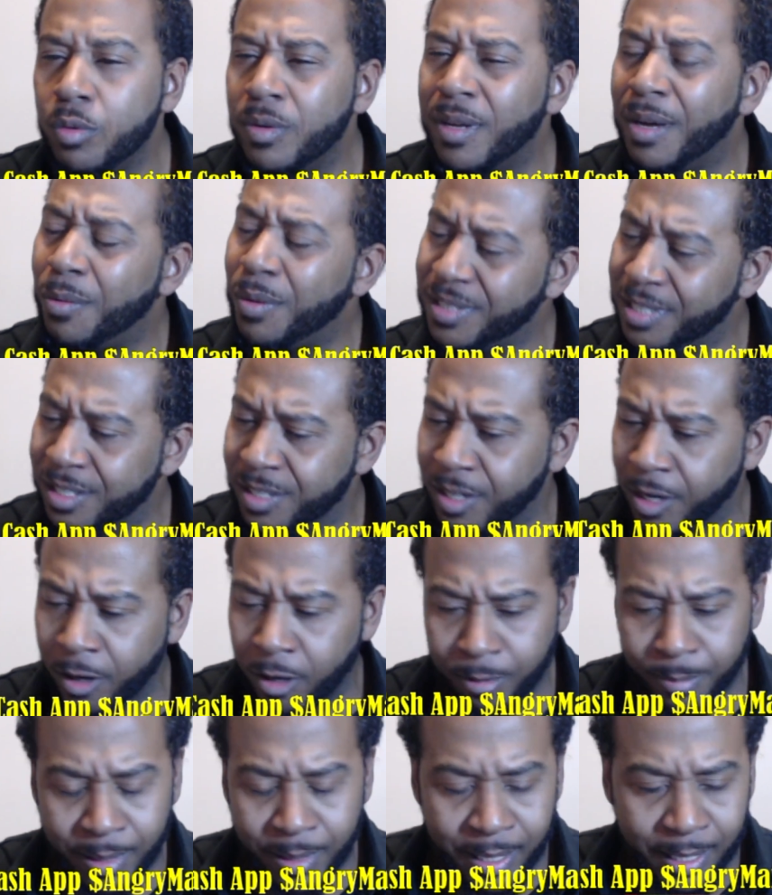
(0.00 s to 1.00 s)
what's the
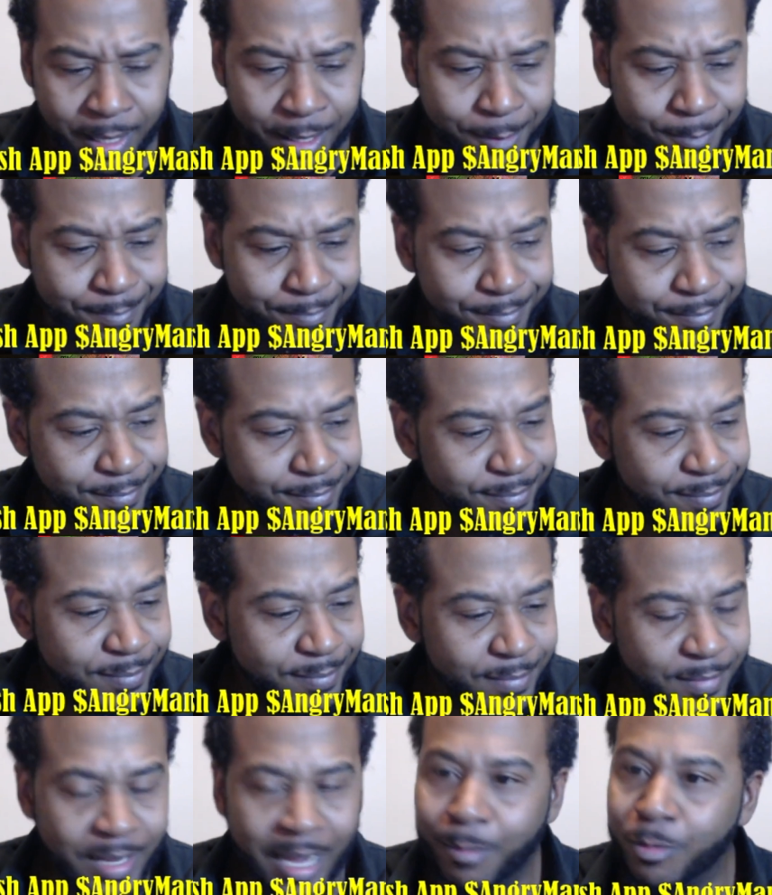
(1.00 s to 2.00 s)
term?
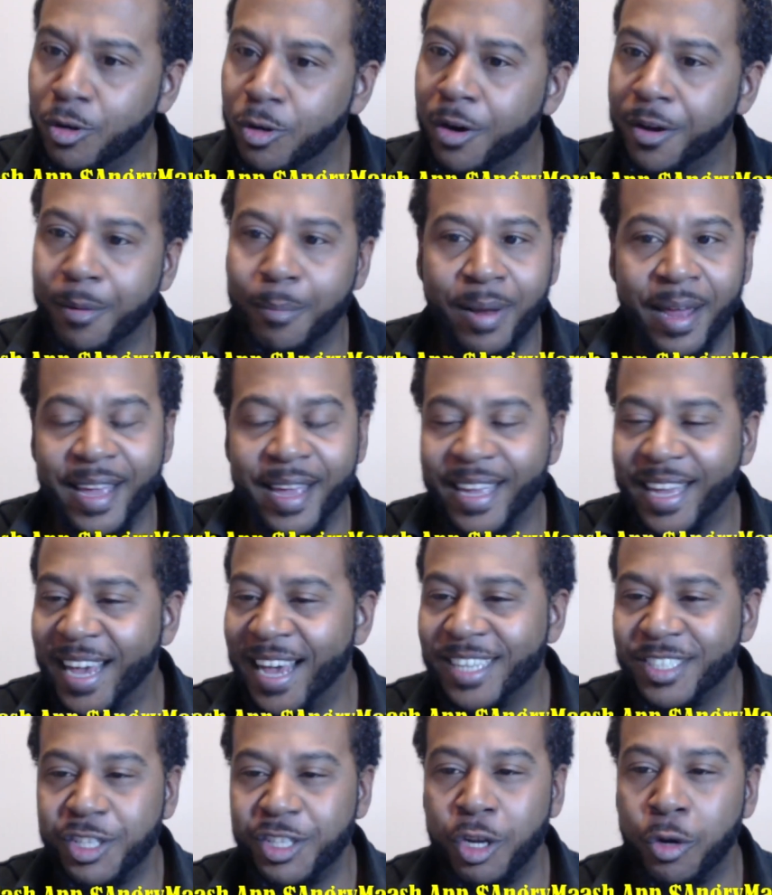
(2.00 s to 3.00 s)
I'm drawing a blank,
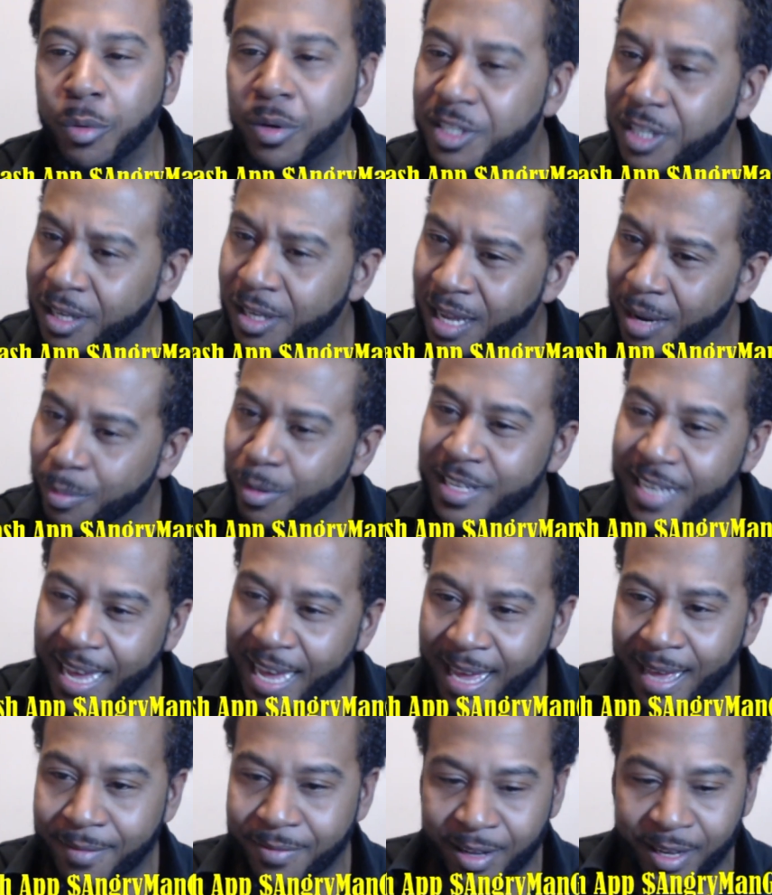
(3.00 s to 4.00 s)
guys. When celebrities
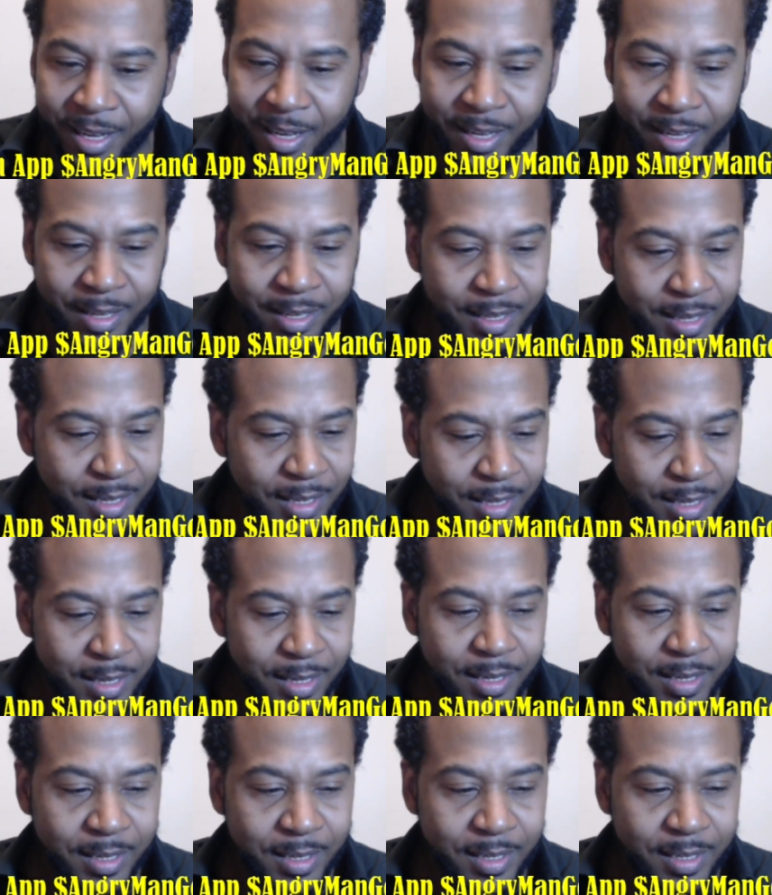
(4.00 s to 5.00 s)
have oh
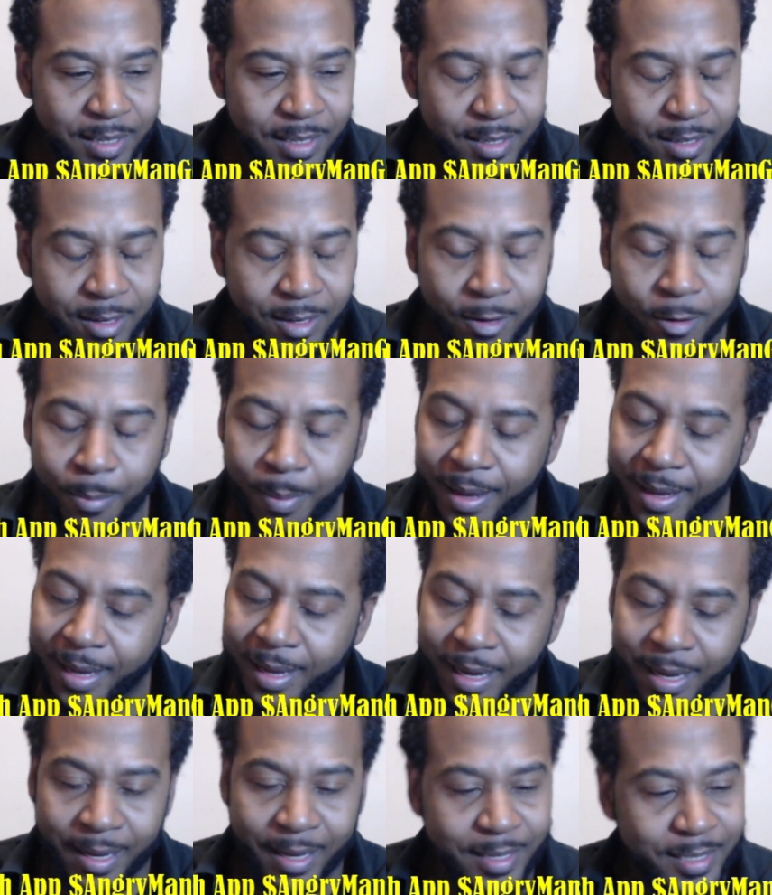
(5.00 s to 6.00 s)
my
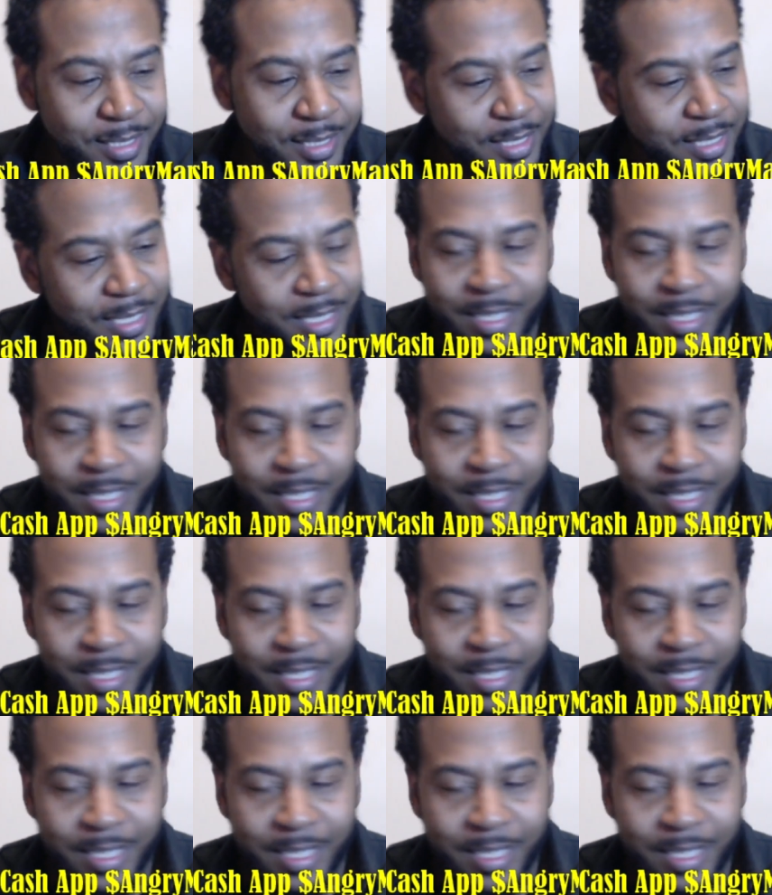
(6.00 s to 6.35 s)
gosh.